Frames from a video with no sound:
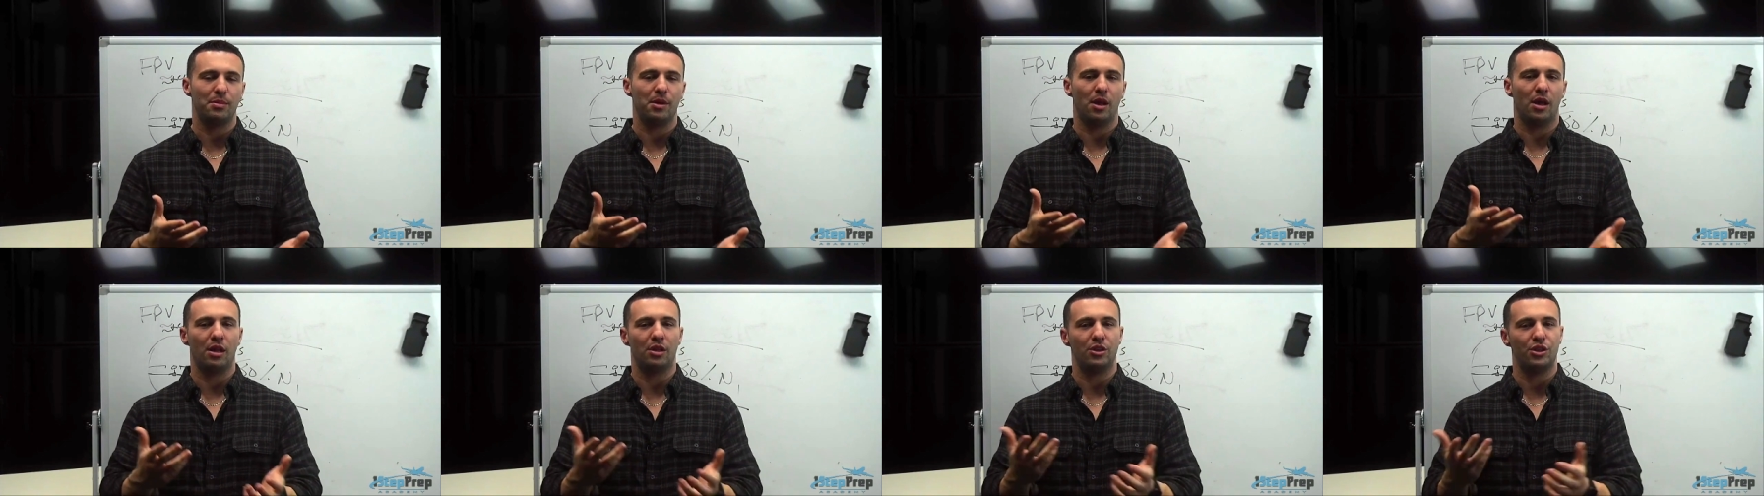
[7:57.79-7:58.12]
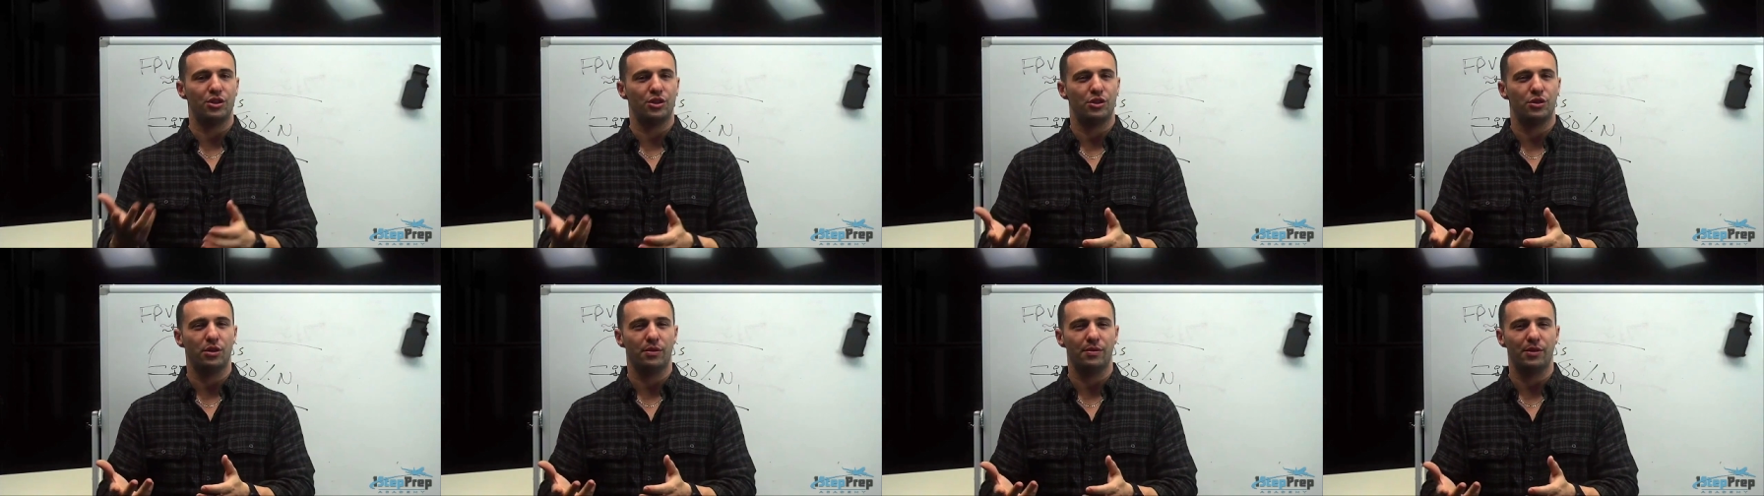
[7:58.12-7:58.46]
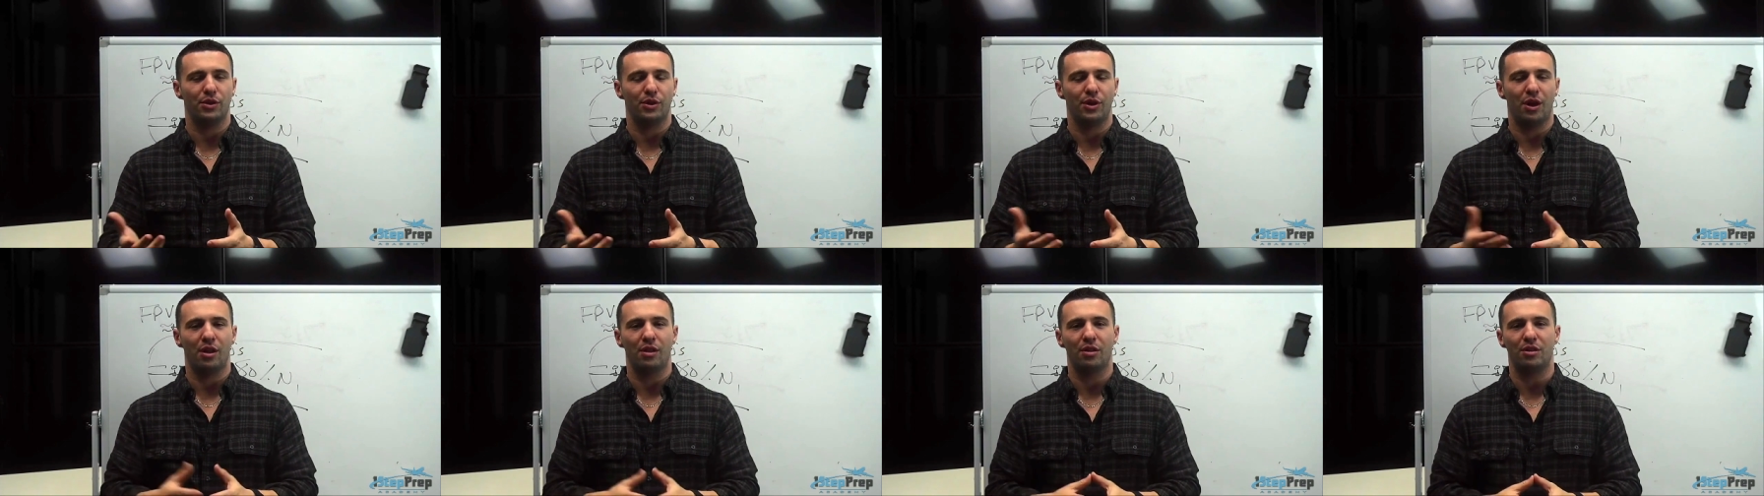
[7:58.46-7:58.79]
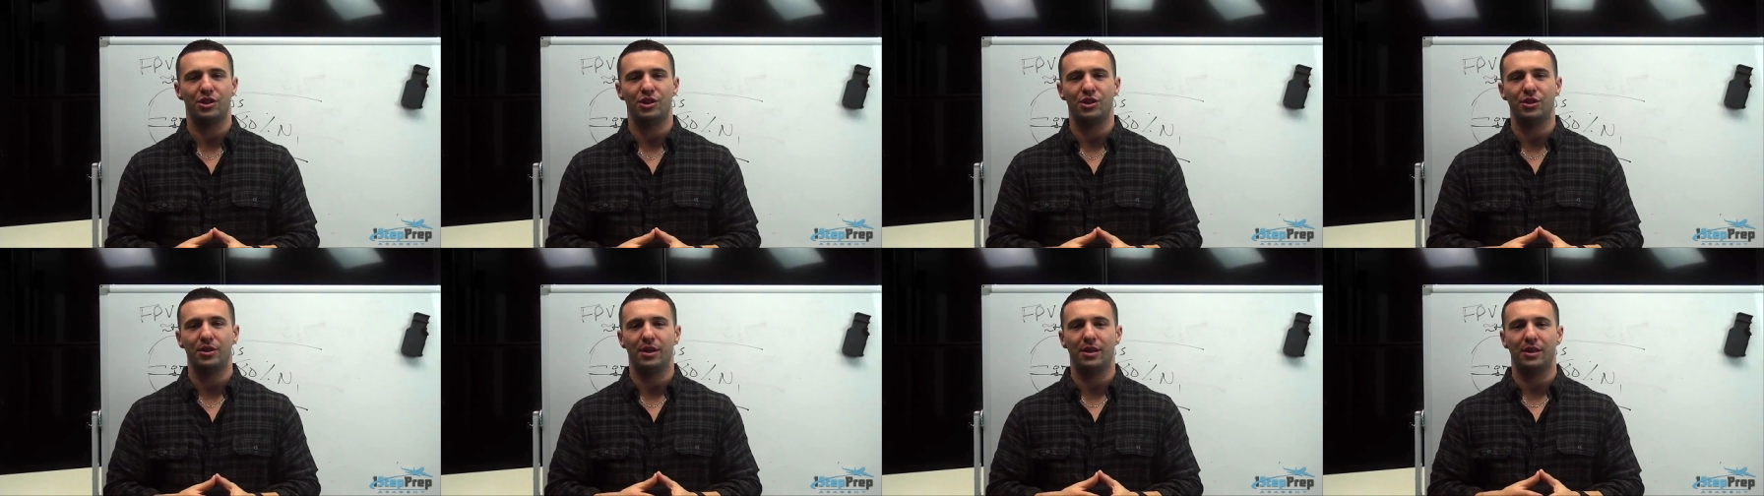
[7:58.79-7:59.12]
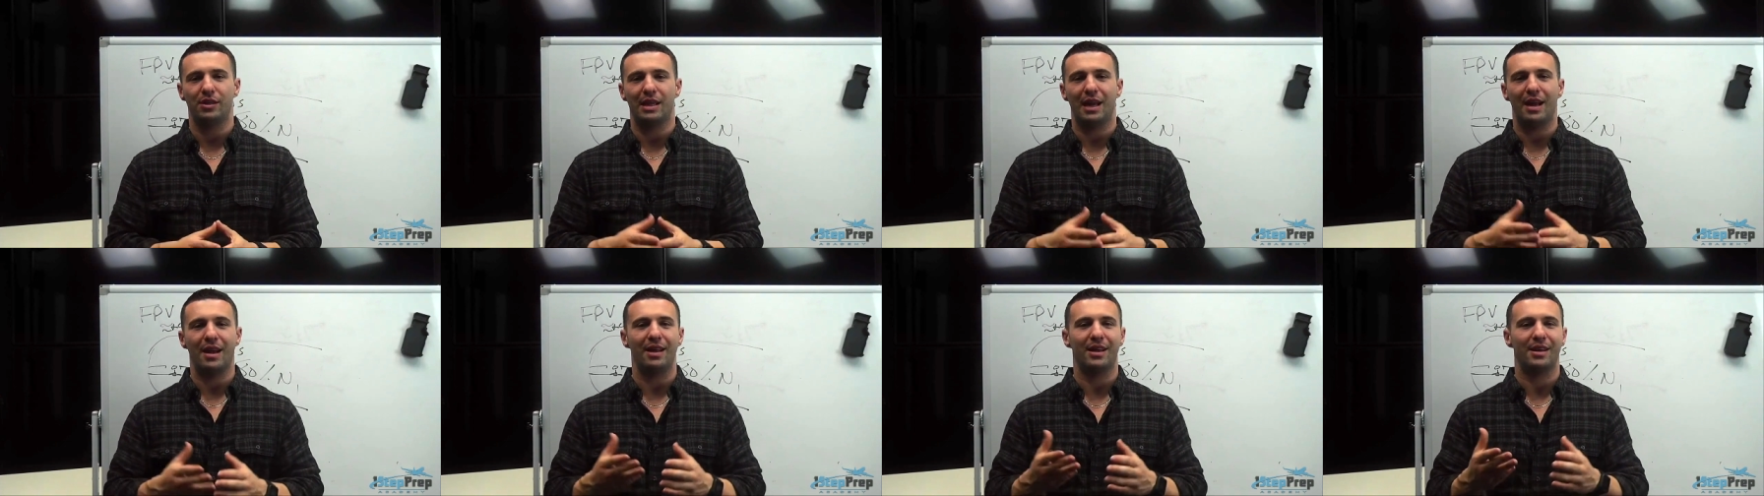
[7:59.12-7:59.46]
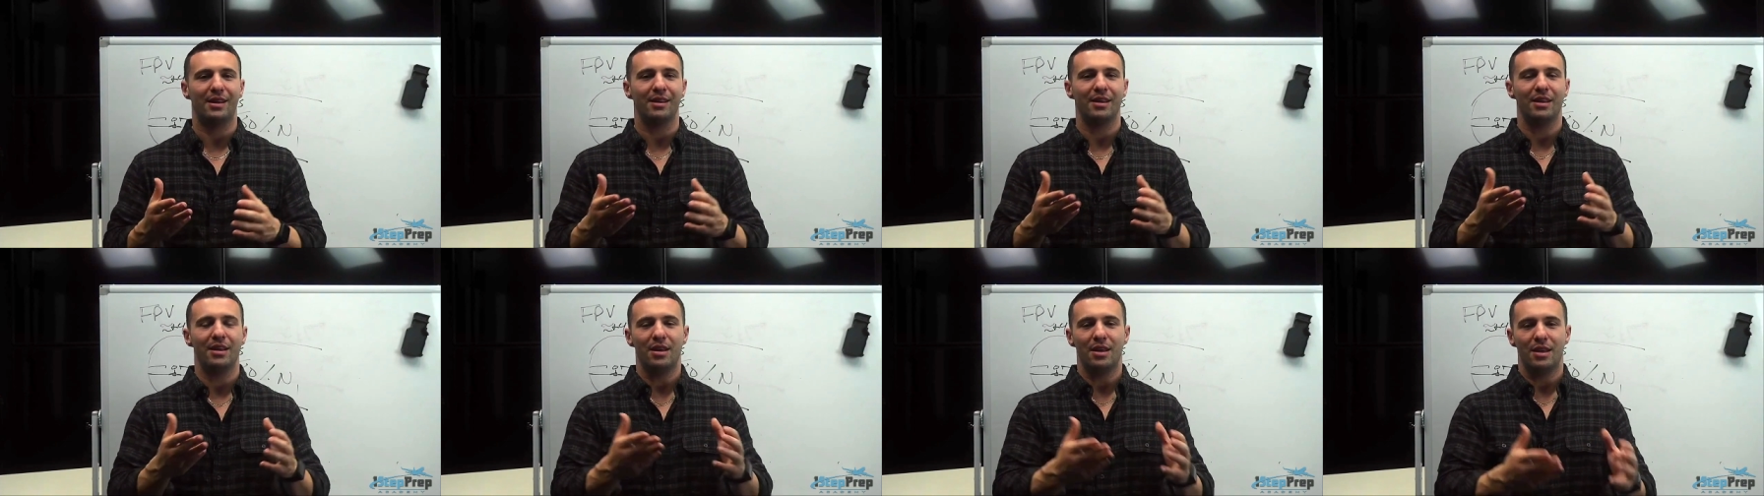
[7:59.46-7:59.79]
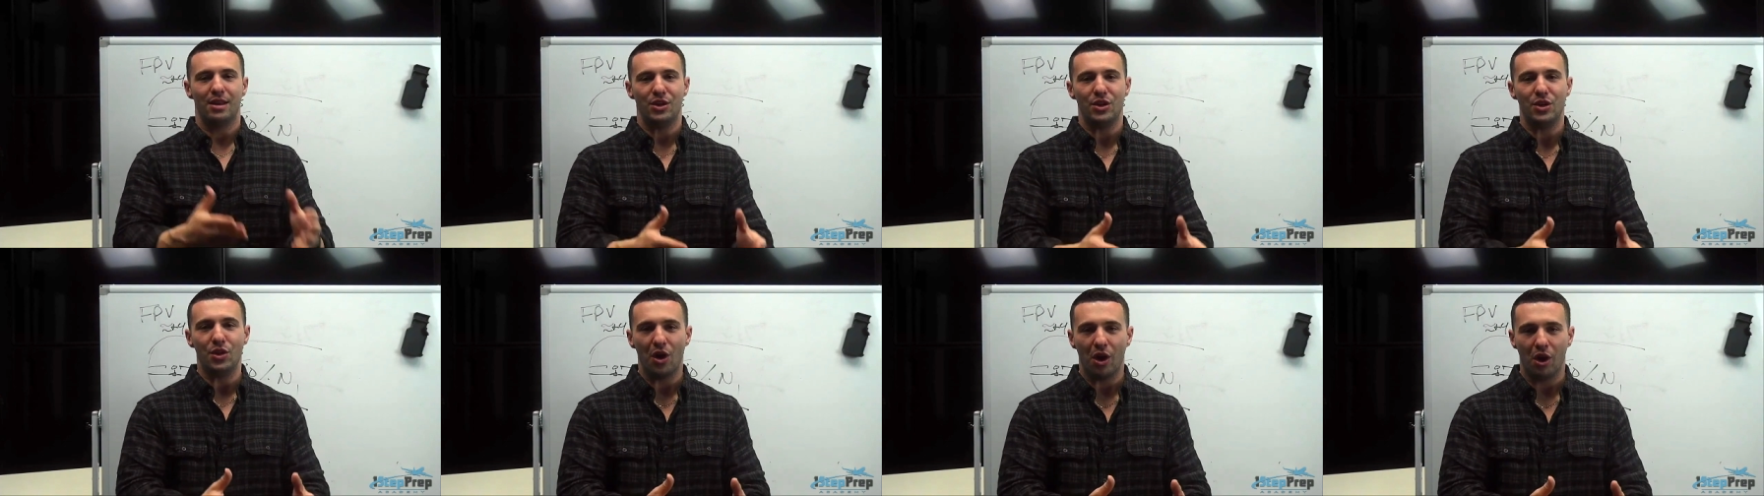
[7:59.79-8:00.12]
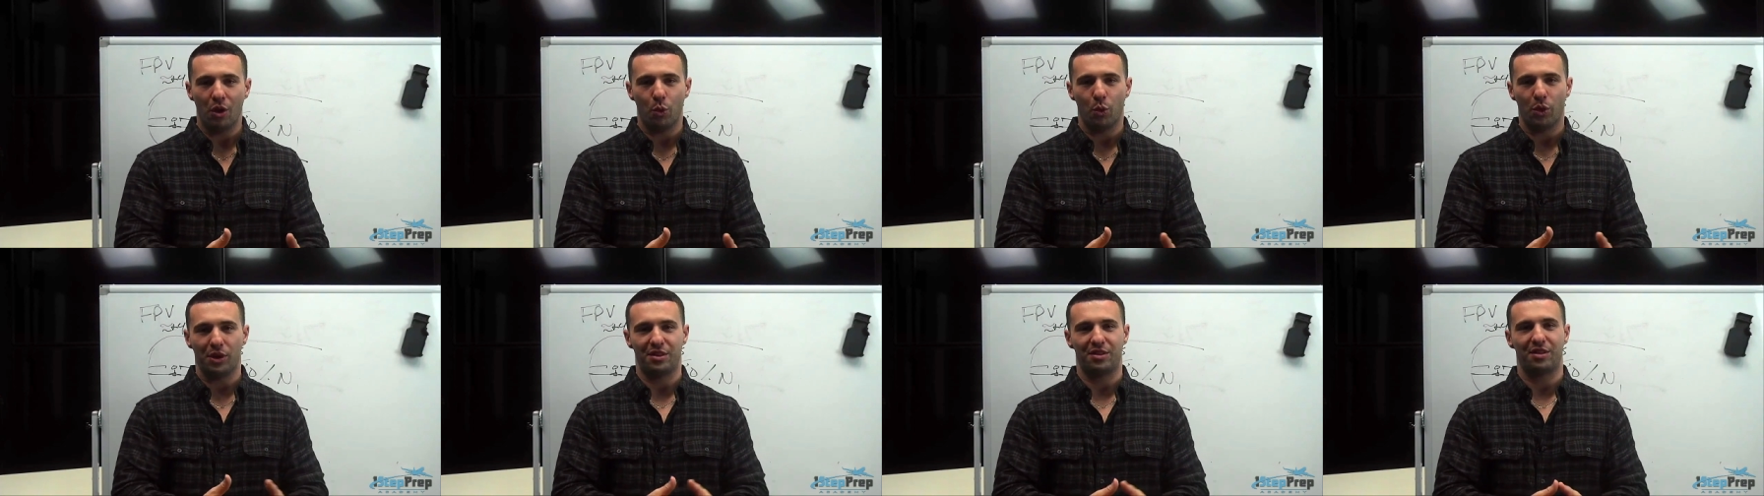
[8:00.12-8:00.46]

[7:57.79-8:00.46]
knowledge and trivial knowledge, you can kind of know what's